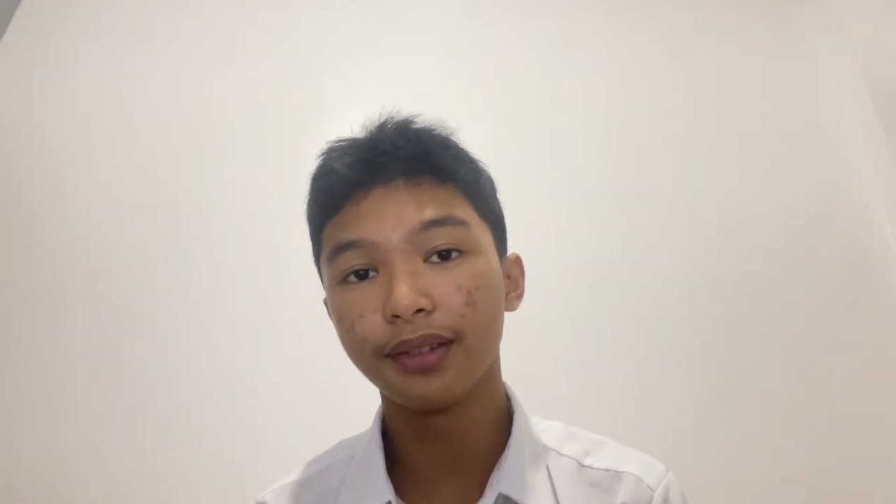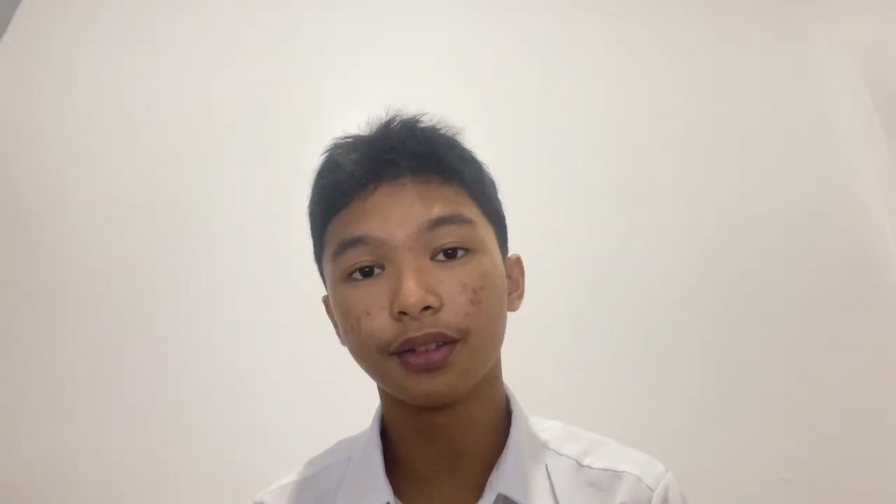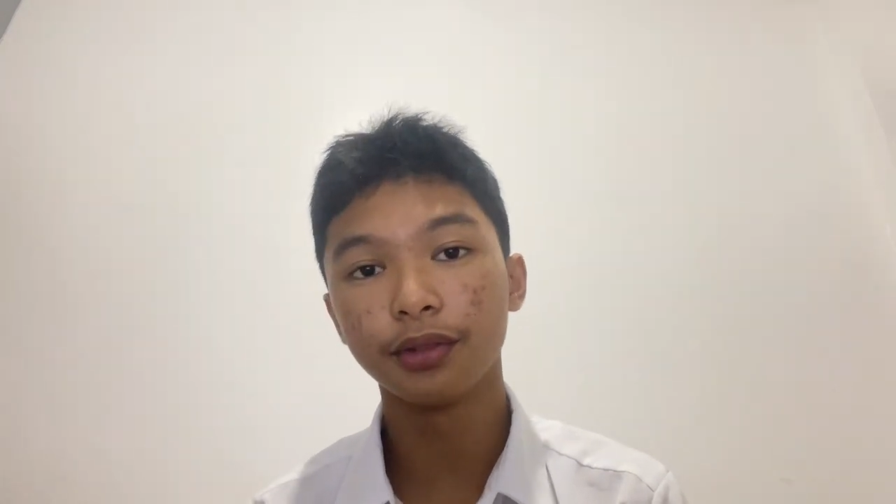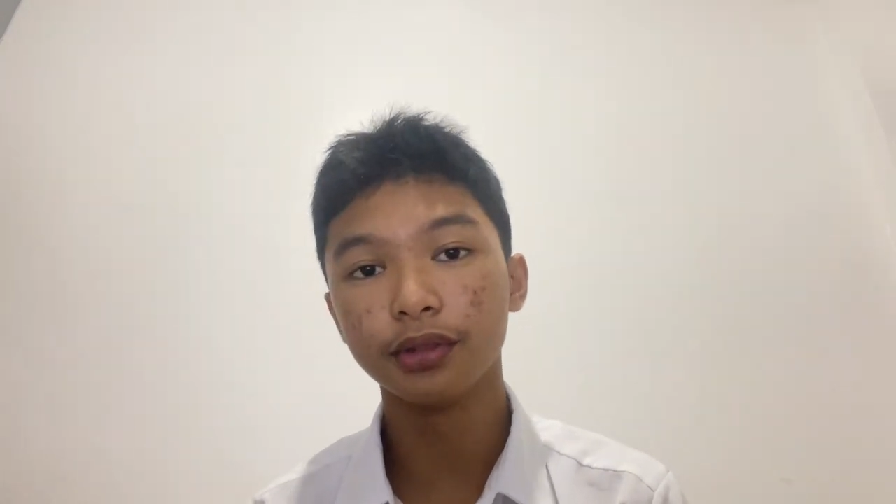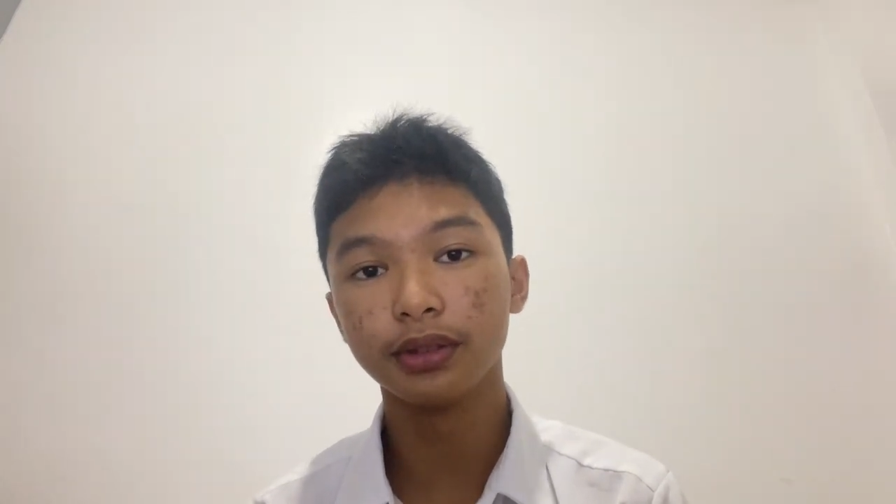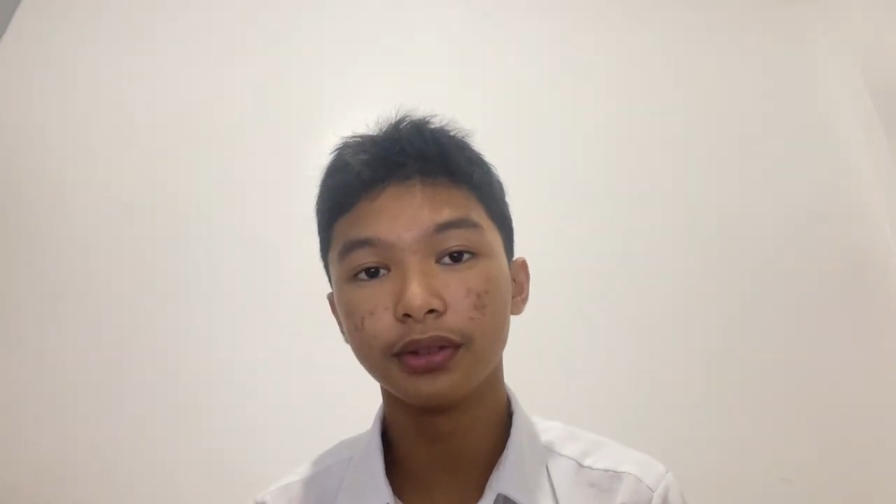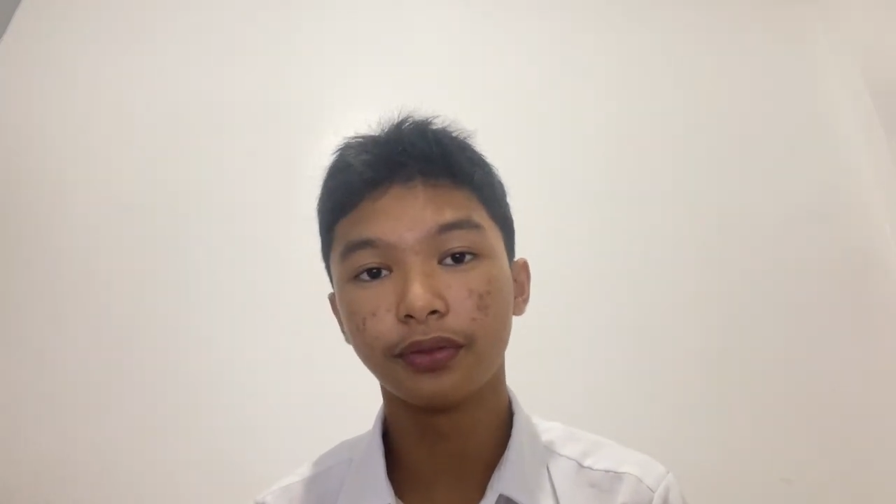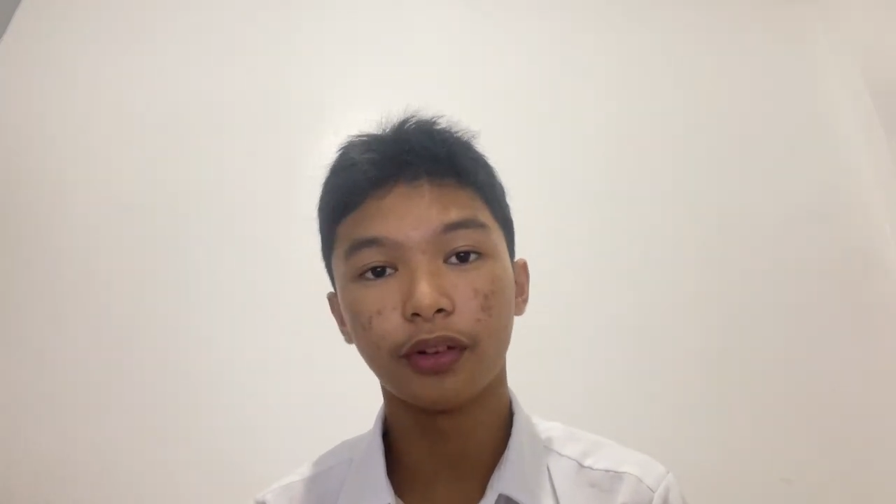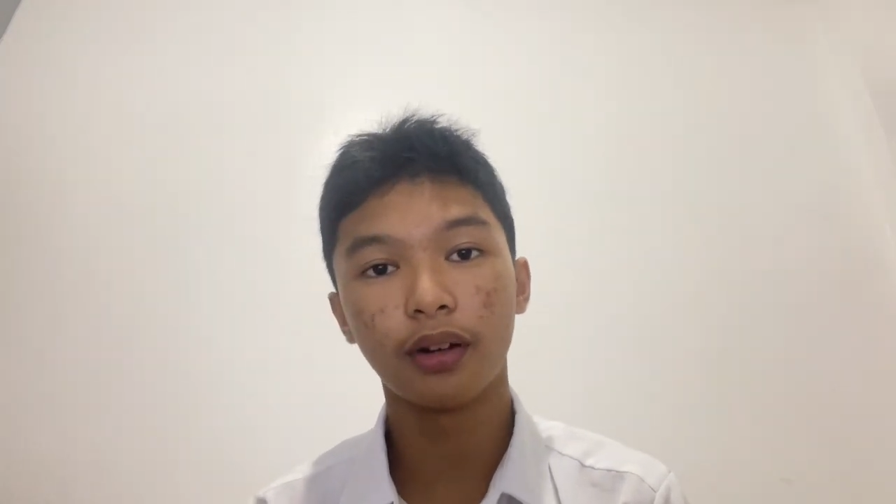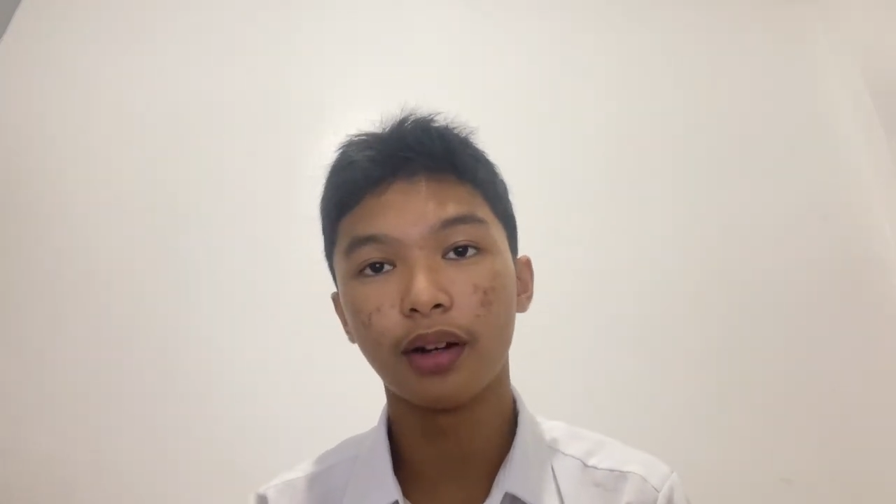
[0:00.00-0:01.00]
school
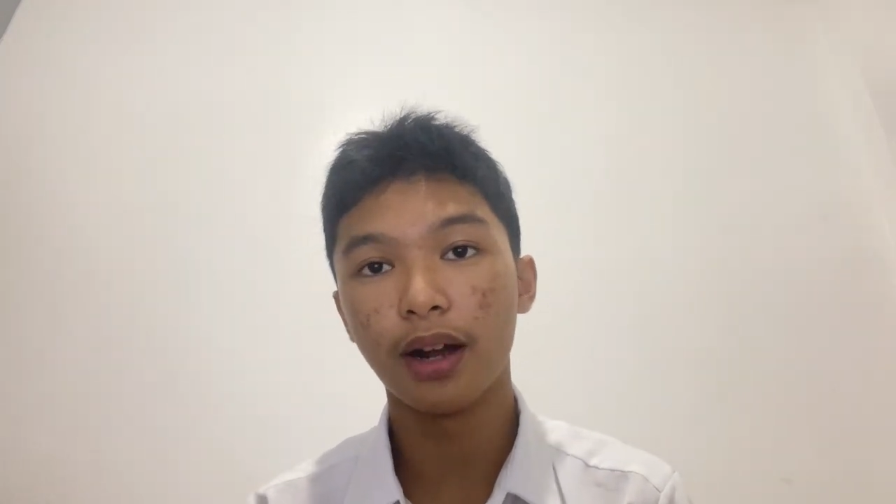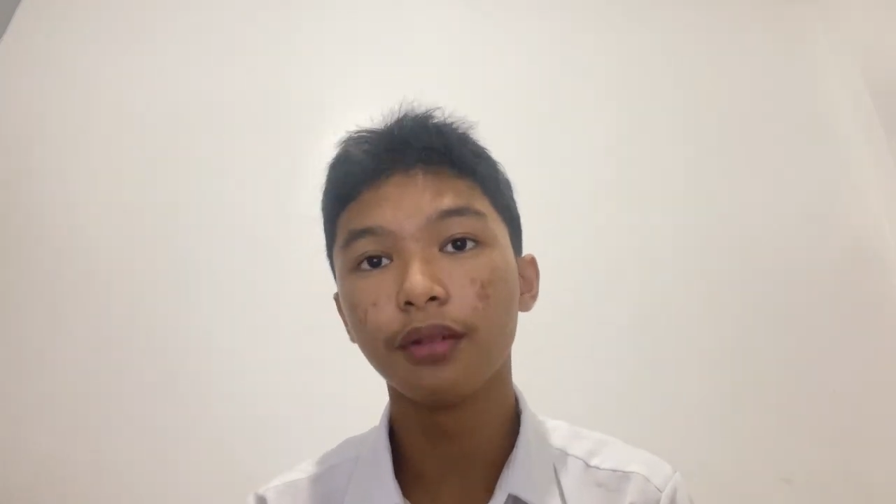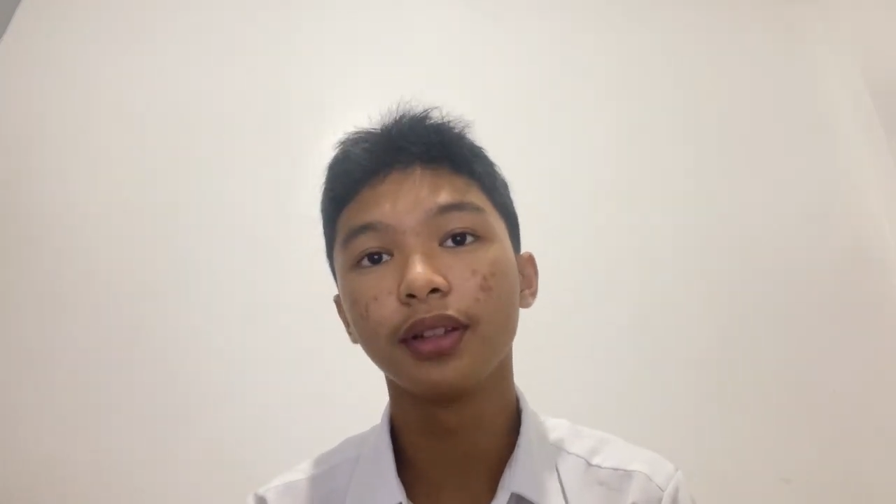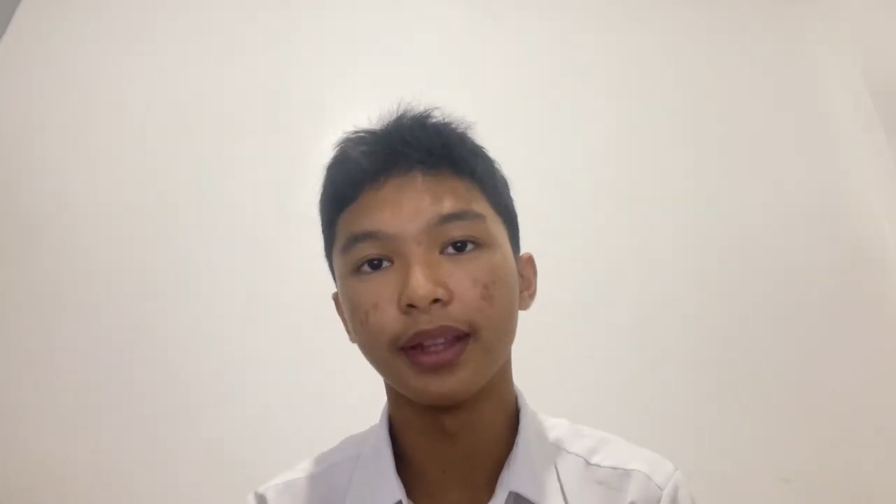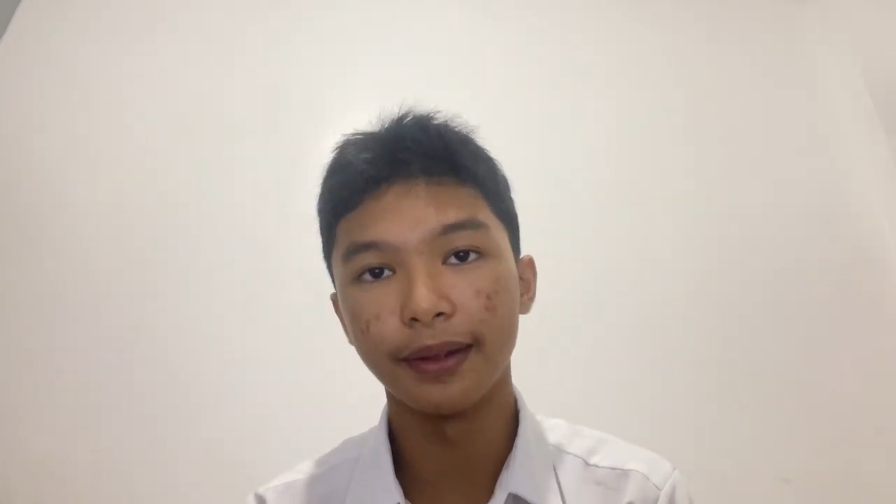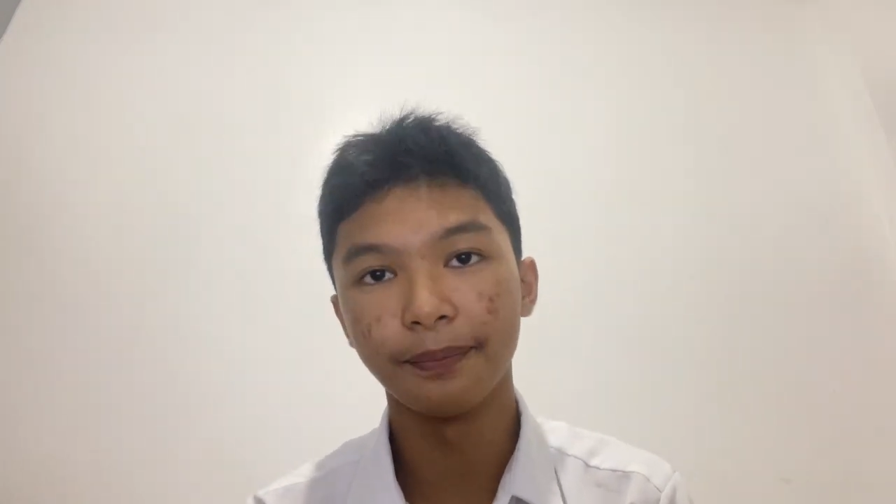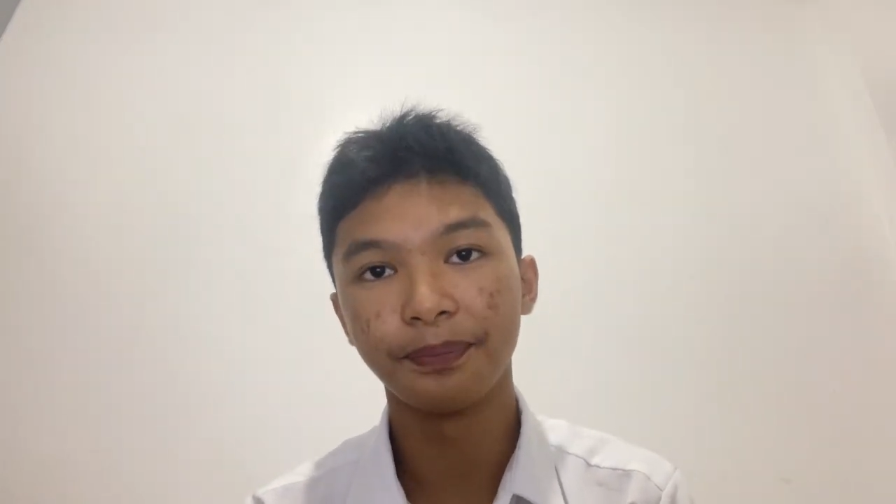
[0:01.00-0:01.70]
for a whole day.